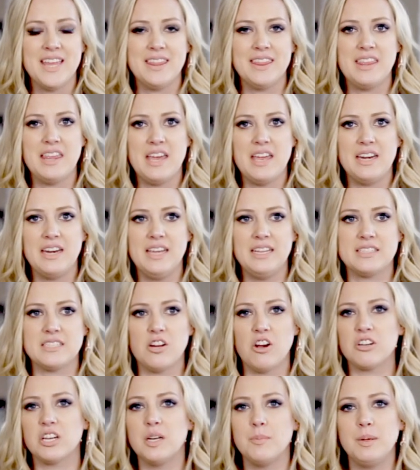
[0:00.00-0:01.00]
Then it's
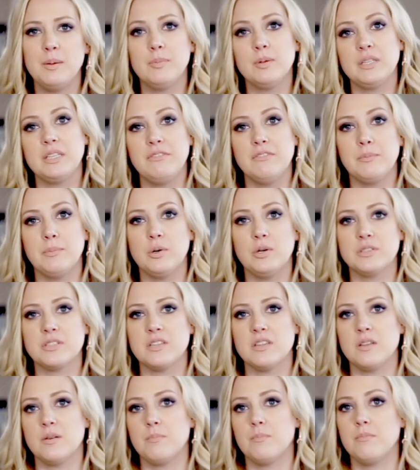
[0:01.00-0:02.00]
not going to be believable
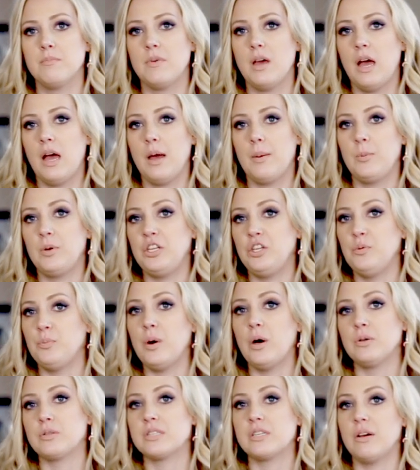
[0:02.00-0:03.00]
to the when you
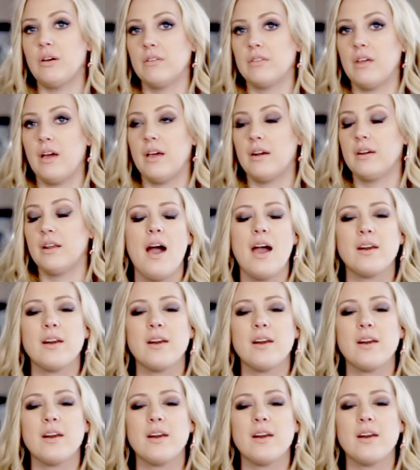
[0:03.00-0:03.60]
post it online.